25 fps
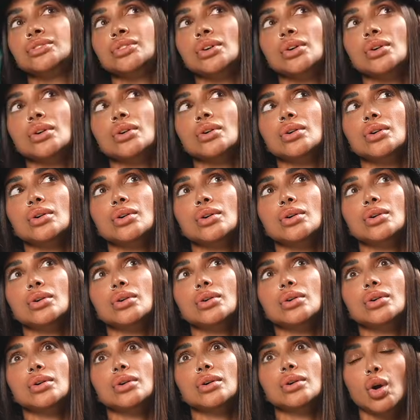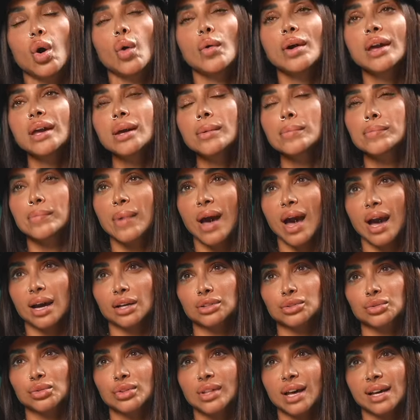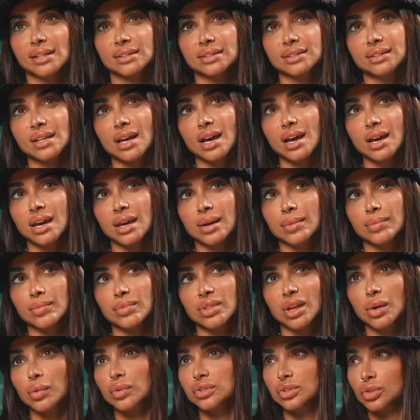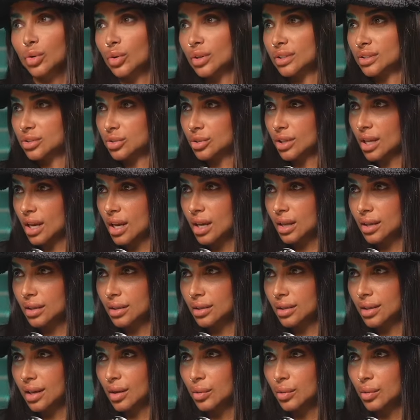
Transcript: So going back to that time, there was no internet.